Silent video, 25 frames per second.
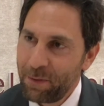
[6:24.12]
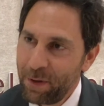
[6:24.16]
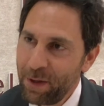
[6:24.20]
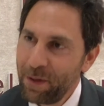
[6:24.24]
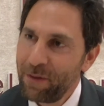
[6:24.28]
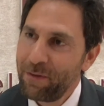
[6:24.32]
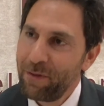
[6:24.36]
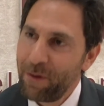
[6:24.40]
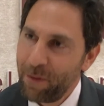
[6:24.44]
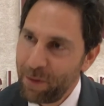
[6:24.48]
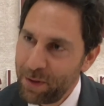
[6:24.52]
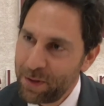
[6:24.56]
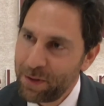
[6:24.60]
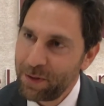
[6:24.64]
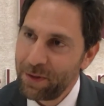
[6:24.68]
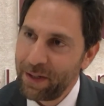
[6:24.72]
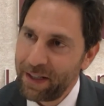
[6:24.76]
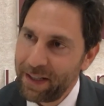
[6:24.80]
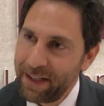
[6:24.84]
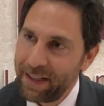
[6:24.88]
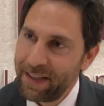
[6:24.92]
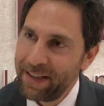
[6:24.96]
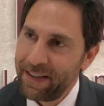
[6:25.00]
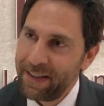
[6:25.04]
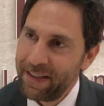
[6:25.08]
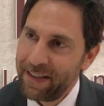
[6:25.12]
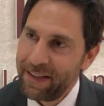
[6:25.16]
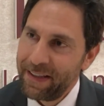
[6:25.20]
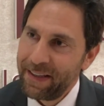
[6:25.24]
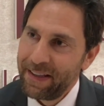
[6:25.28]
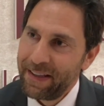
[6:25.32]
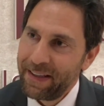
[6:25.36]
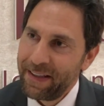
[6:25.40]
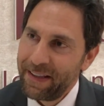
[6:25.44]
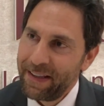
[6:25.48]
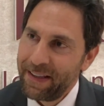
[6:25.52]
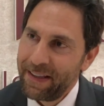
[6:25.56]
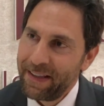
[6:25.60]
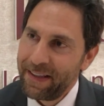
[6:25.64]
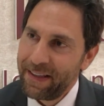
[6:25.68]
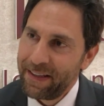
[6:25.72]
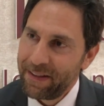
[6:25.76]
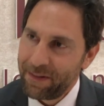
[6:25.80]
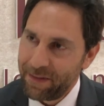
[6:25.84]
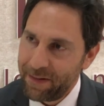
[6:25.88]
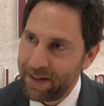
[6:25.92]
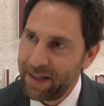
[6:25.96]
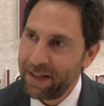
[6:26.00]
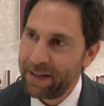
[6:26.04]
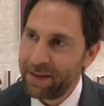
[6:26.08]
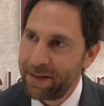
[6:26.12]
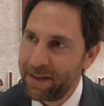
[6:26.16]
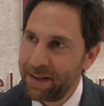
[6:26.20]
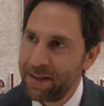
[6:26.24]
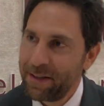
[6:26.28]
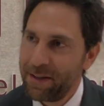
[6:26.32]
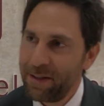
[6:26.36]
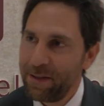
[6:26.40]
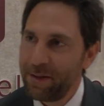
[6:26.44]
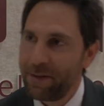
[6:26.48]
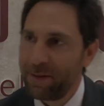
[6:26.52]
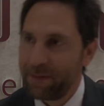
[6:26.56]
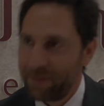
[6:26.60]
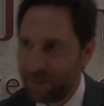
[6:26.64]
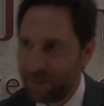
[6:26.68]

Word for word: We look forward to it. Thank you. Great. Thank you.